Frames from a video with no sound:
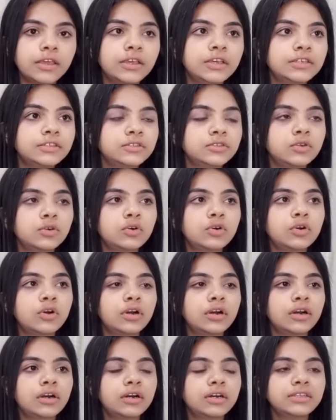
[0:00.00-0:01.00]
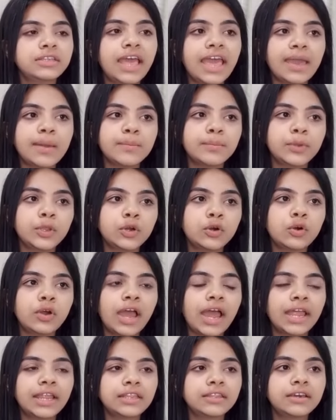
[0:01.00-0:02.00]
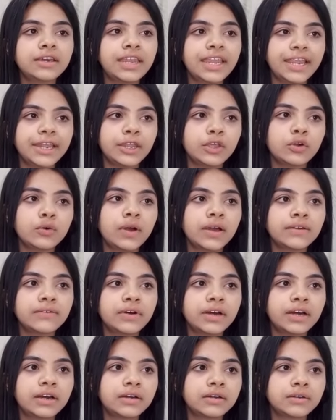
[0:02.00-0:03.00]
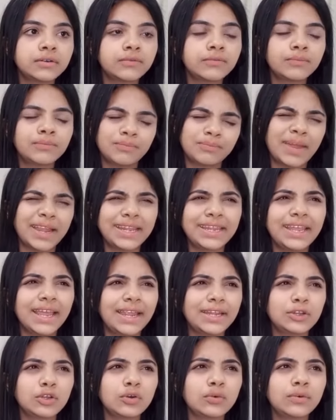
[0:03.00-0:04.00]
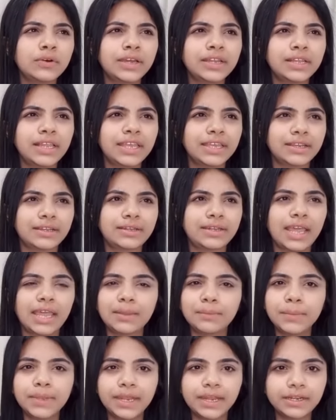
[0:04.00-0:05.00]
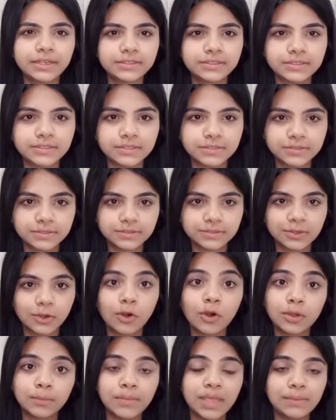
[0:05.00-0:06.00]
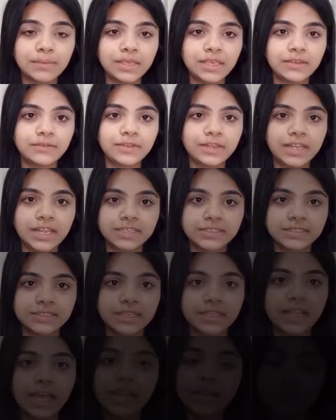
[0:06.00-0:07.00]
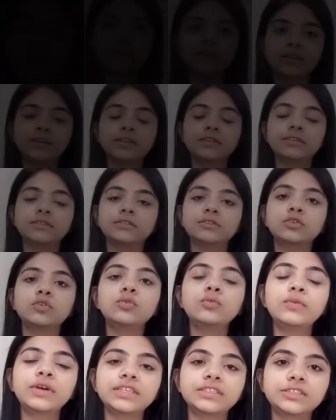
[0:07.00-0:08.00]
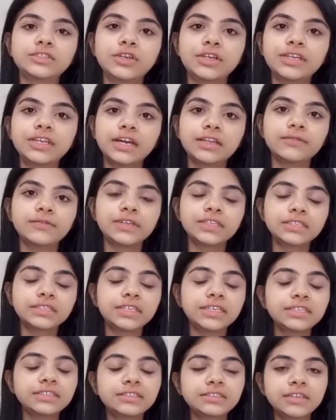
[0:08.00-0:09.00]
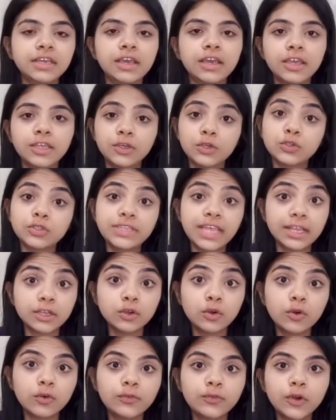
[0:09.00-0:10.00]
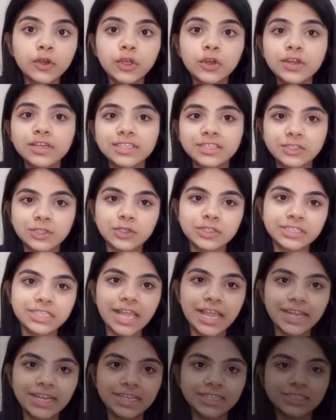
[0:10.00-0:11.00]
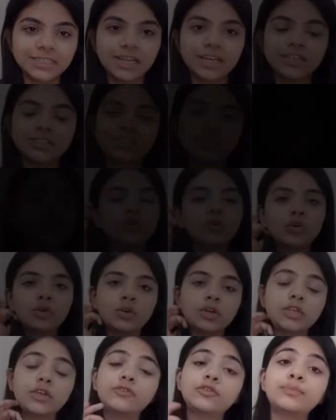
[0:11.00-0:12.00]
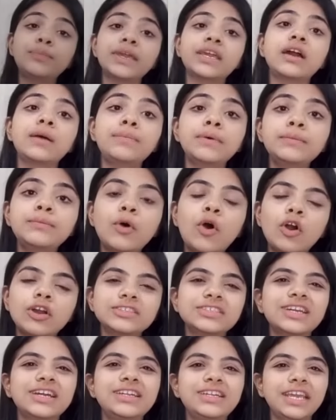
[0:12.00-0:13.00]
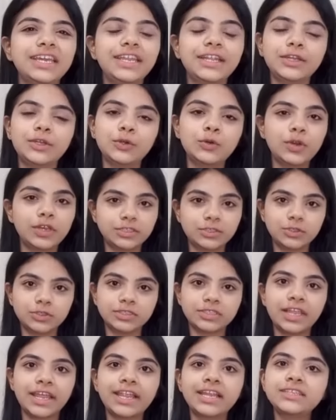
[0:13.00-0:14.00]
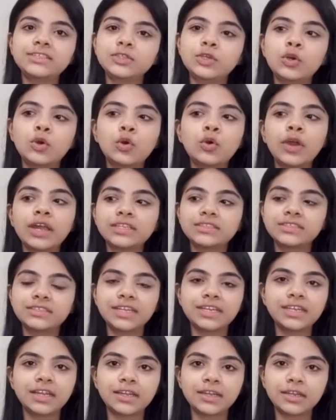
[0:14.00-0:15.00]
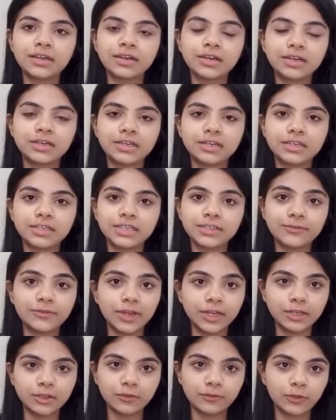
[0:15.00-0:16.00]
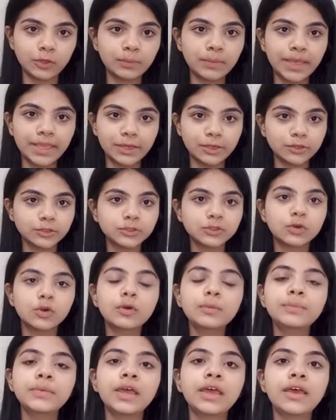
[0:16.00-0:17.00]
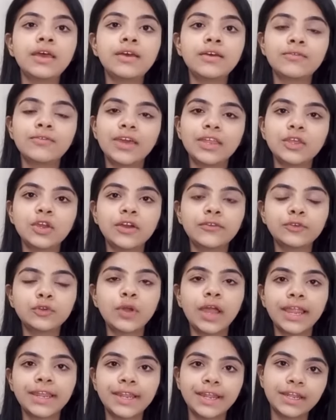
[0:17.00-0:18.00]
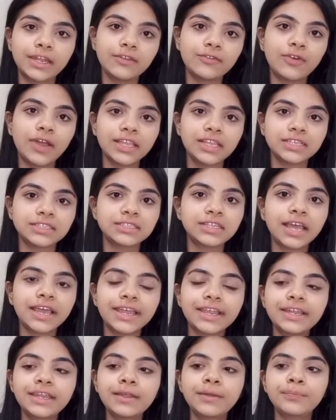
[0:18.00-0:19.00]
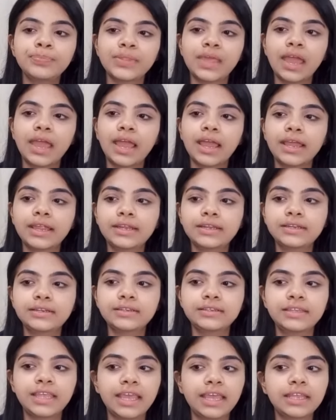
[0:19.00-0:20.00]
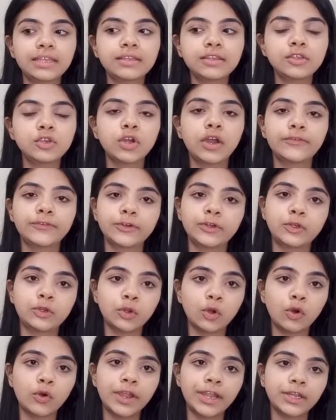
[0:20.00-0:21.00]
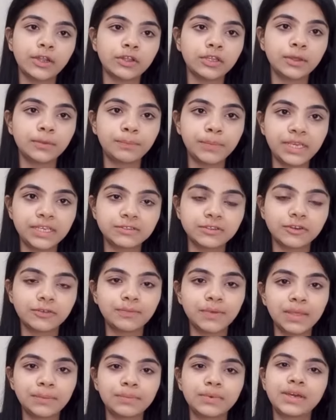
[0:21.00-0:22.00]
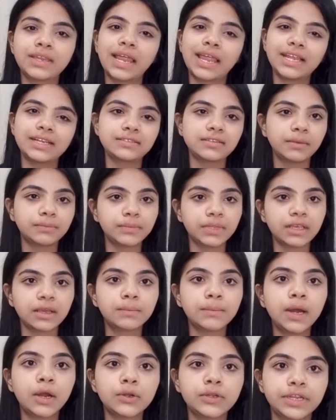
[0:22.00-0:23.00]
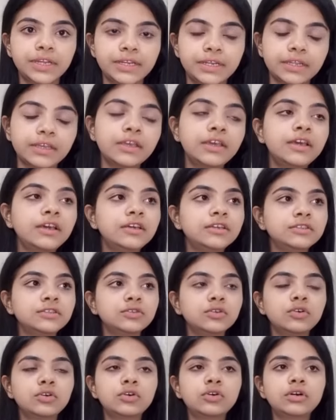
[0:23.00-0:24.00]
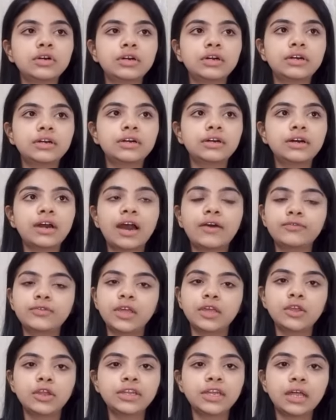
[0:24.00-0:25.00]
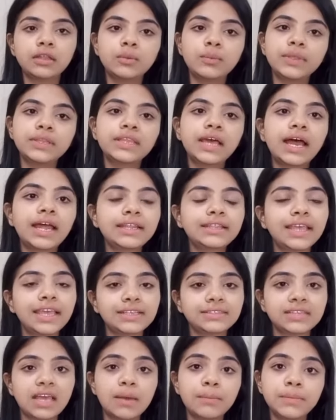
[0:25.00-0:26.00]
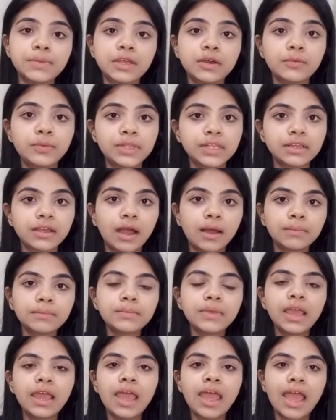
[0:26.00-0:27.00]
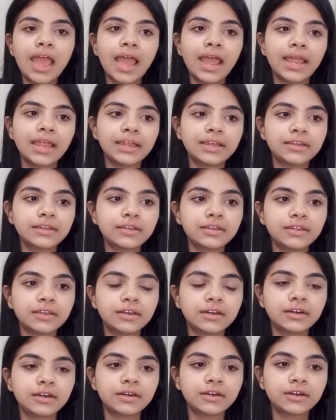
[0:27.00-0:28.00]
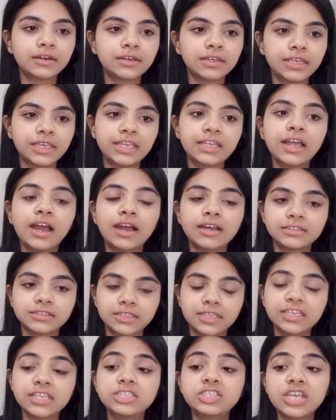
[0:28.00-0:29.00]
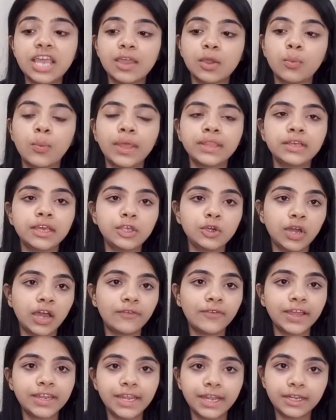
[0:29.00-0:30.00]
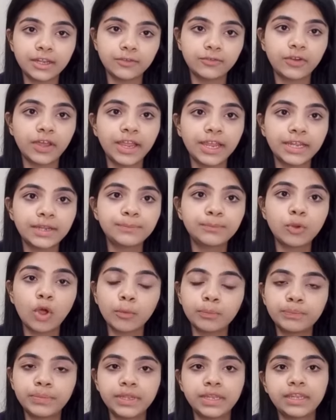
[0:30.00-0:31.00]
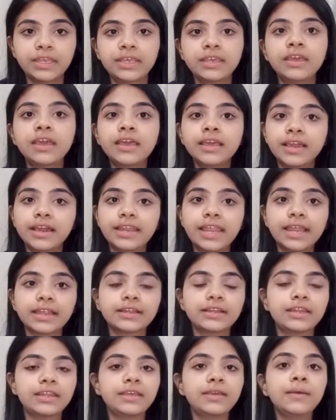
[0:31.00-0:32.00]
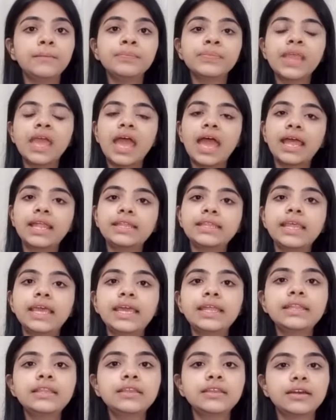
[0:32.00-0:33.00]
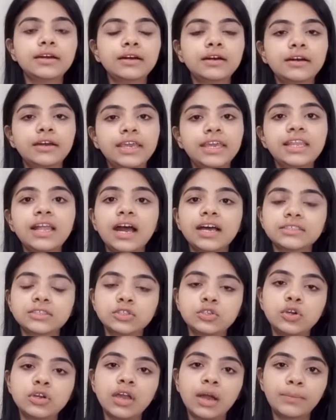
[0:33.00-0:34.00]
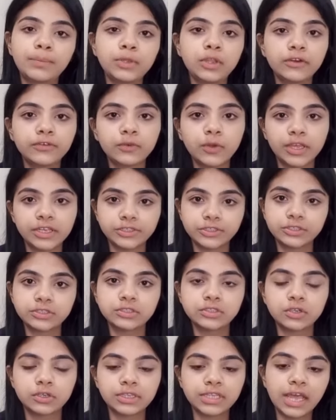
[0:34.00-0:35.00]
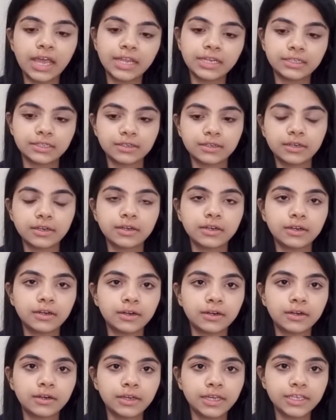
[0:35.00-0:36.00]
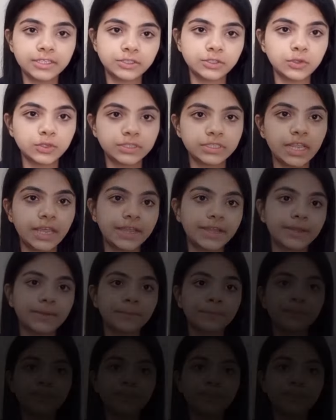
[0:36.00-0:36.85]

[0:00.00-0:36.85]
So the embryo and the radio Viva might get over in like 10 minutes or maybe even less than that. So once you're done with this, you then go for your histo slide discussion. You have to pick up a box containing 2 histo slides. Go and sit in front of your microscope where you have to identify the slide, and then you have to draw it on a piece of paper, write something about it. So after you're done with that, the examiner will come and he'll check whether you have identified properly, correctly. And then he'll ask you a couple of questions on that histo slide.